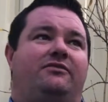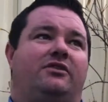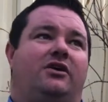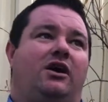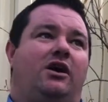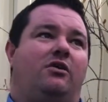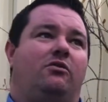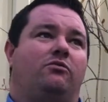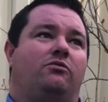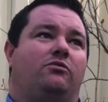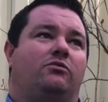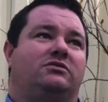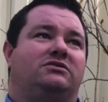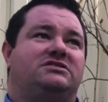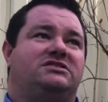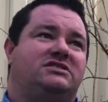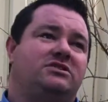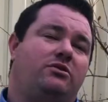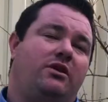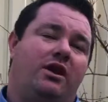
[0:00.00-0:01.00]
I
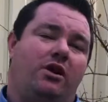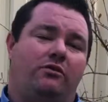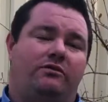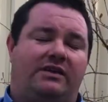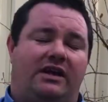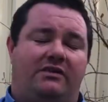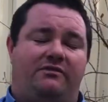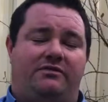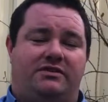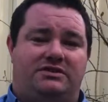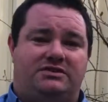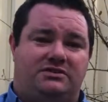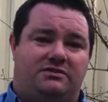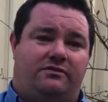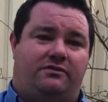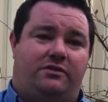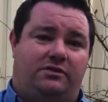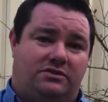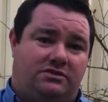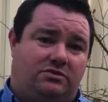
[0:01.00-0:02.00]
still held that vision
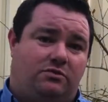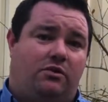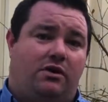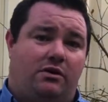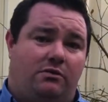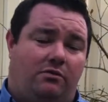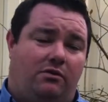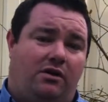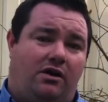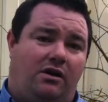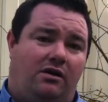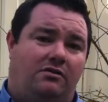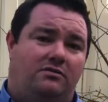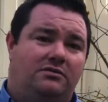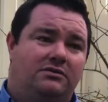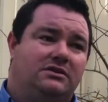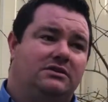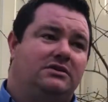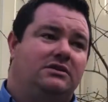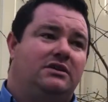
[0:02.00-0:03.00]
for quite a while.
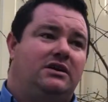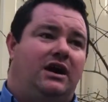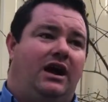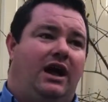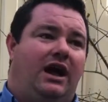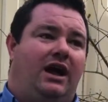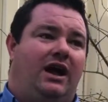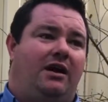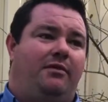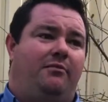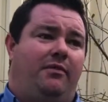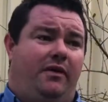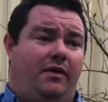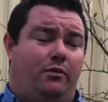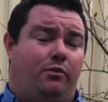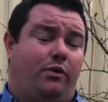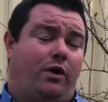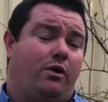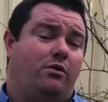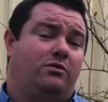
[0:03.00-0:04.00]

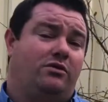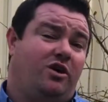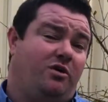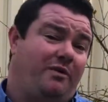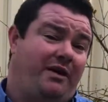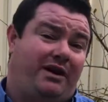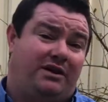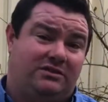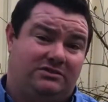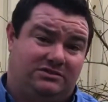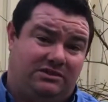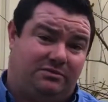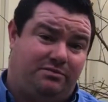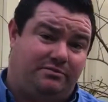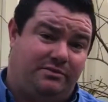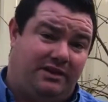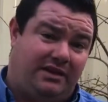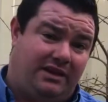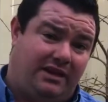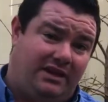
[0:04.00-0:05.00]
The world got back on top
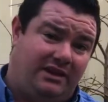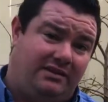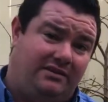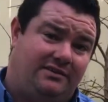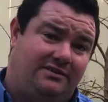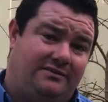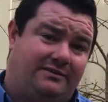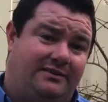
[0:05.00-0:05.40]
of me again.